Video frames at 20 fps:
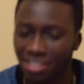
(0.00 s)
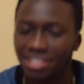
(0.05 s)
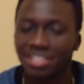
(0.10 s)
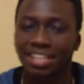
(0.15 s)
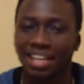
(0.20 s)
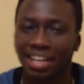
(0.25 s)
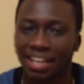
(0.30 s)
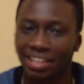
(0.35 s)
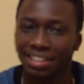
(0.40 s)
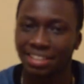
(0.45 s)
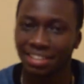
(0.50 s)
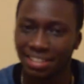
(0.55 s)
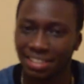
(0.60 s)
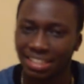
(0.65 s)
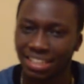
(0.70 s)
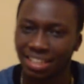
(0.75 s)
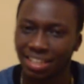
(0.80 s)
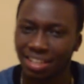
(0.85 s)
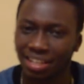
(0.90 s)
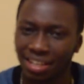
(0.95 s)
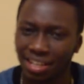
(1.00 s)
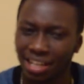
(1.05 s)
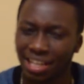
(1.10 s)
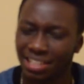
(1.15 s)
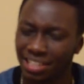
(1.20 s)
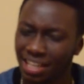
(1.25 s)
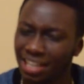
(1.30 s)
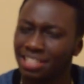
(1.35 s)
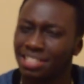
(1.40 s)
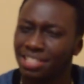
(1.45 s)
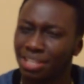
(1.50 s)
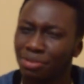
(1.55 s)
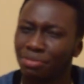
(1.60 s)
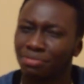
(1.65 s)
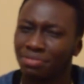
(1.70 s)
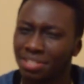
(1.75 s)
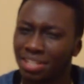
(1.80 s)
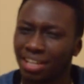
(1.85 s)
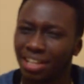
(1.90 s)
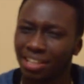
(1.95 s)
tried and I'd
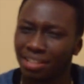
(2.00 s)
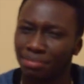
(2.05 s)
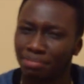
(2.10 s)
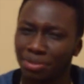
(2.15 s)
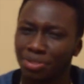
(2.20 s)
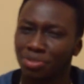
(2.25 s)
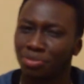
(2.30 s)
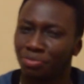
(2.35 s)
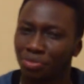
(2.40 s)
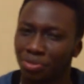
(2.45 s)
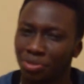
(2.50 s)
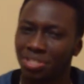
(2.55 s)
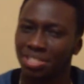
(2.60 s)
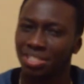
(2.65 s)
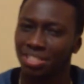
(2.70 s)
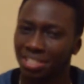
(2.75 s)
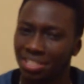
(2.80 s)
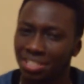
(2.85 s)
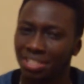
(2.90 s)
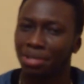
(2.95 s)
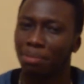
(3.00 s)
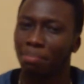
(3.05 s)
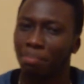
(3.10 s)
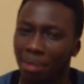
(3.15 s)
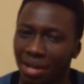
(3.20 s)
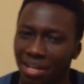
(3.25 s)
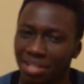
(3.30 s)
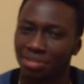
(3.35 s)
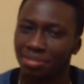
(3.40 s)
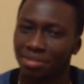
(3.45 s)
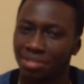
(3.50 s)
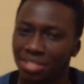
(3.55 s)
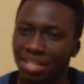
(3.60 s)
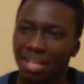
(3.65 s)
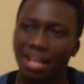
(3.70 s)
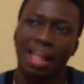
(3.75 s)
you've tried, but you've not reached the bars,